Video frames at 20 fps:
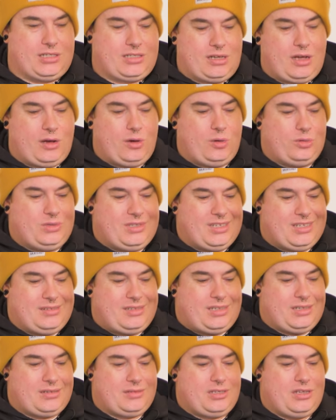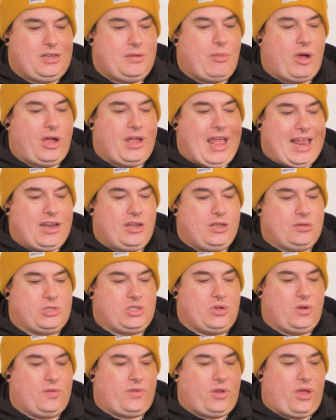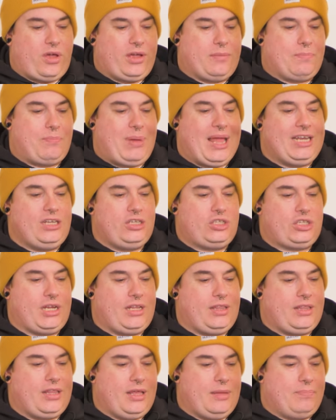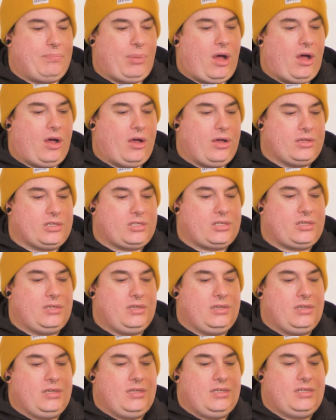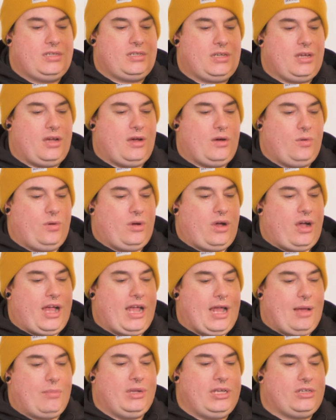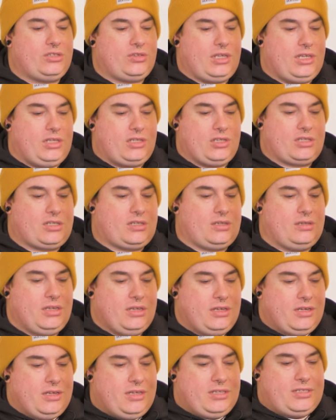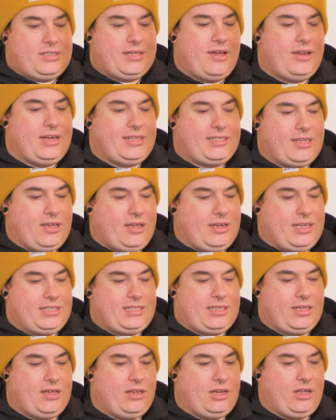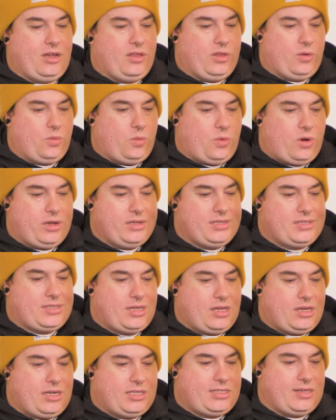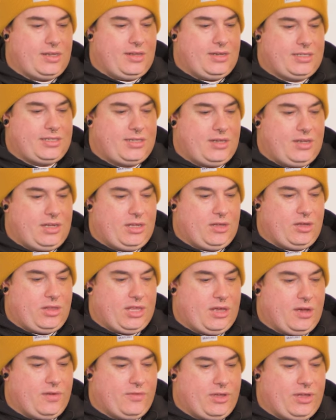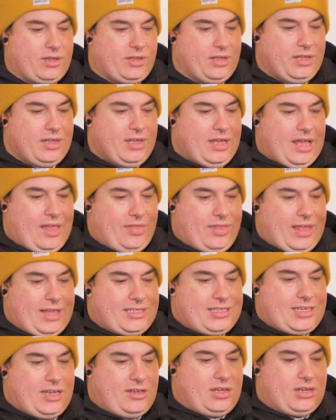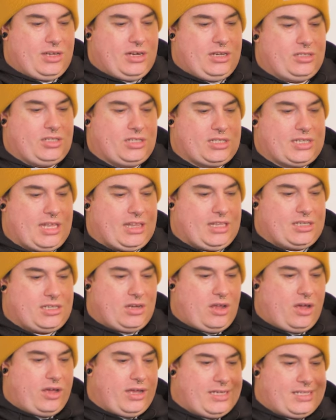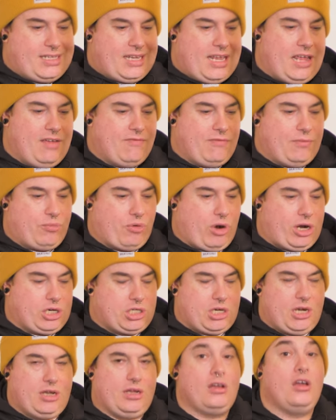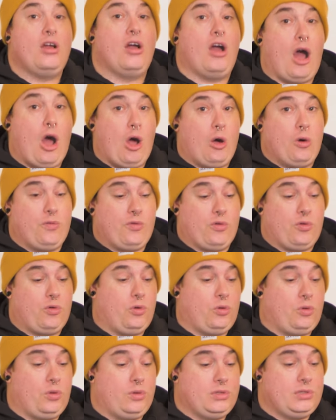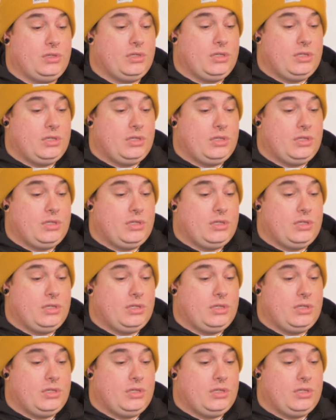So you might end up sort of like pinching the bars. So I am literally just turny, turny, turny on the one, turny, turny, turny on the other, and that's how you're gonna just get this nice even pressure overall.